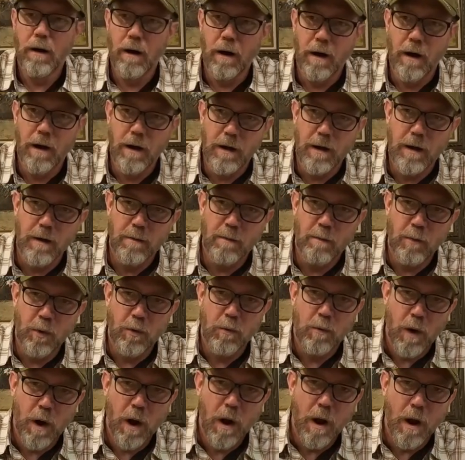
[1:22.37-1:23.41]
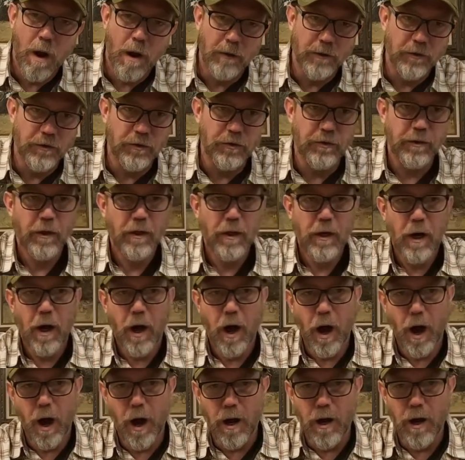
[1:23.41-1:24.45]
I am Marantz.
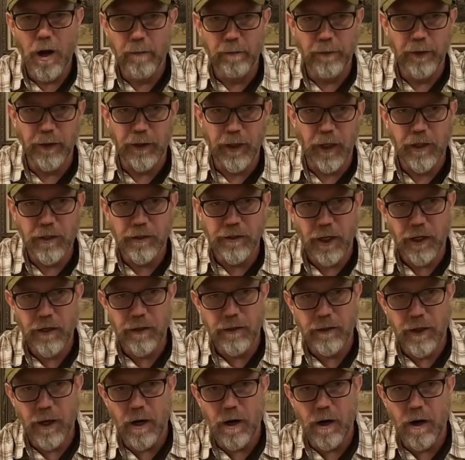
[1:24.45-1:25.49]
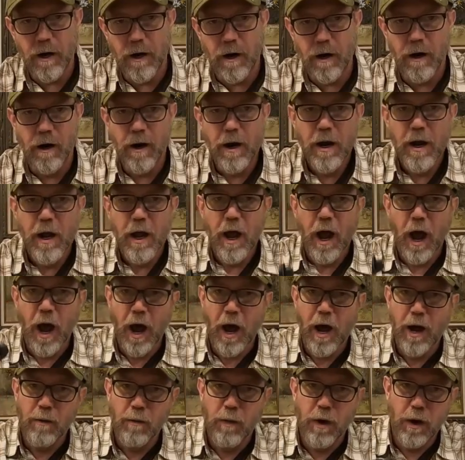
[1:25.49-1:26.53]
I am the contender.
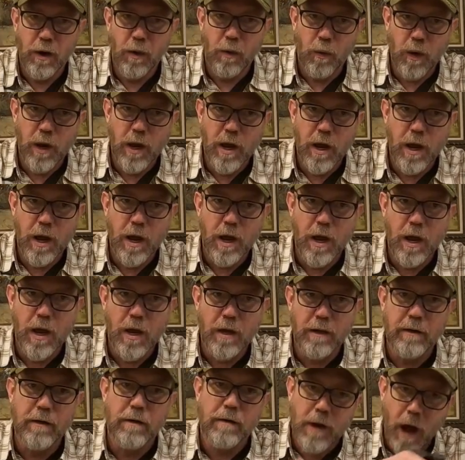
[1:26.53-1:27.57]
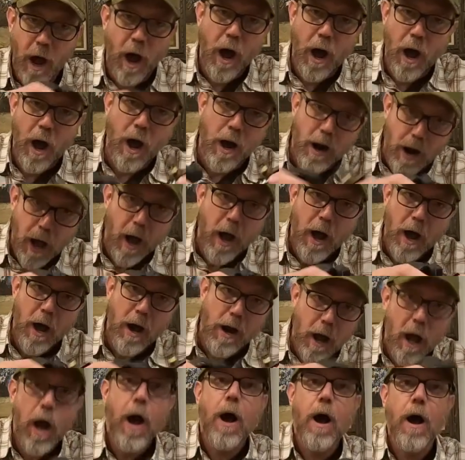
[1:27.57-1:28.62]
I will win. Da,
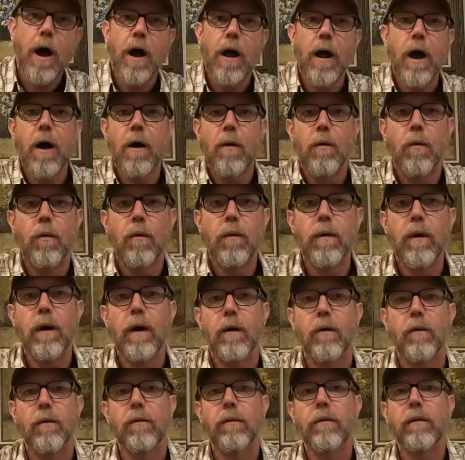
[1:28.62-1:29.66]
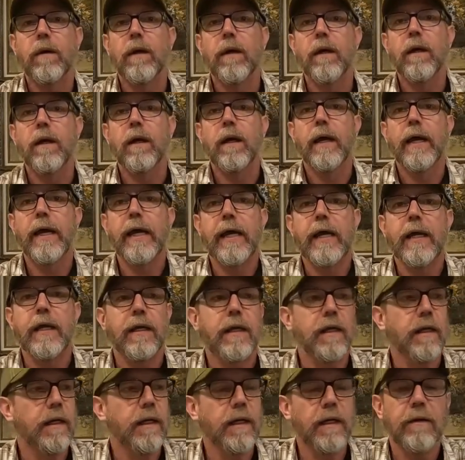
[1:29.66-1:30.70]
da, da. Oh.
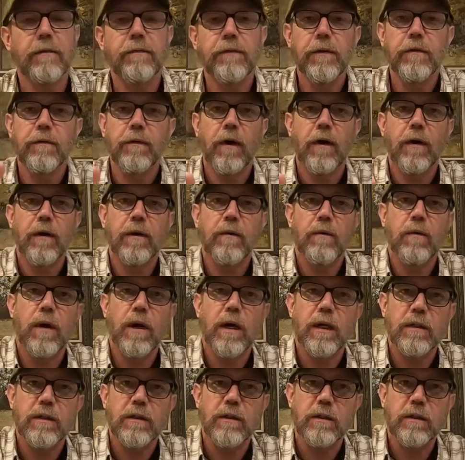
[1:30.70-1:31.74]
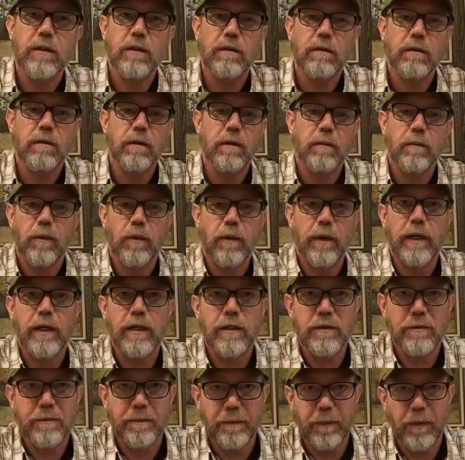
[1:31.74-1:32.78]
Hey, if you've already watched the
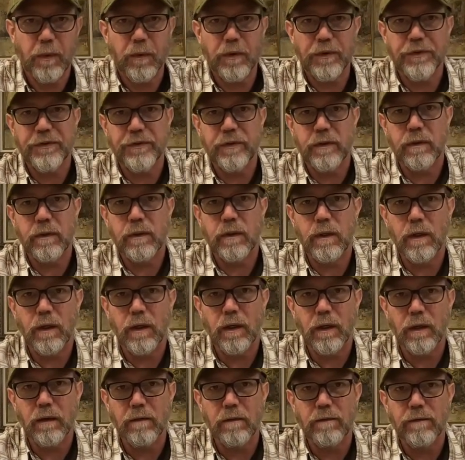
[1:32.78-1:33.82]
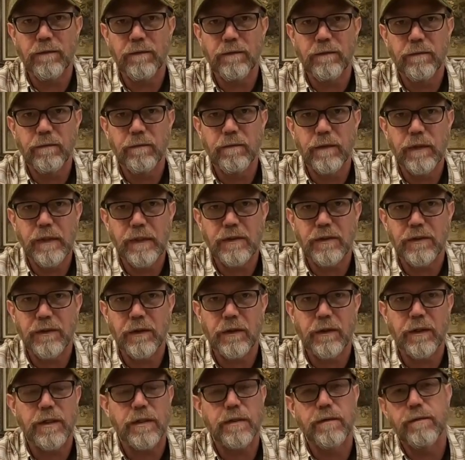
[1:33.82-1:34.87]
Marantz portion of this
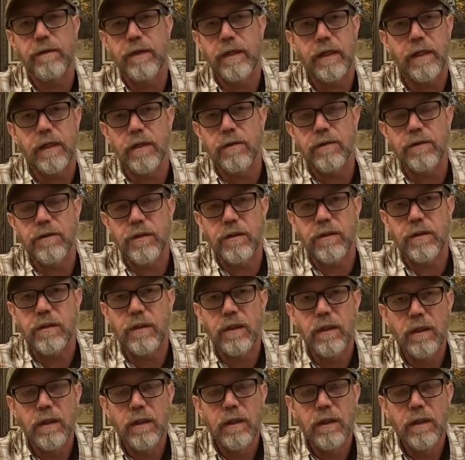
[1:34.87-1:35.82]
series of videos, just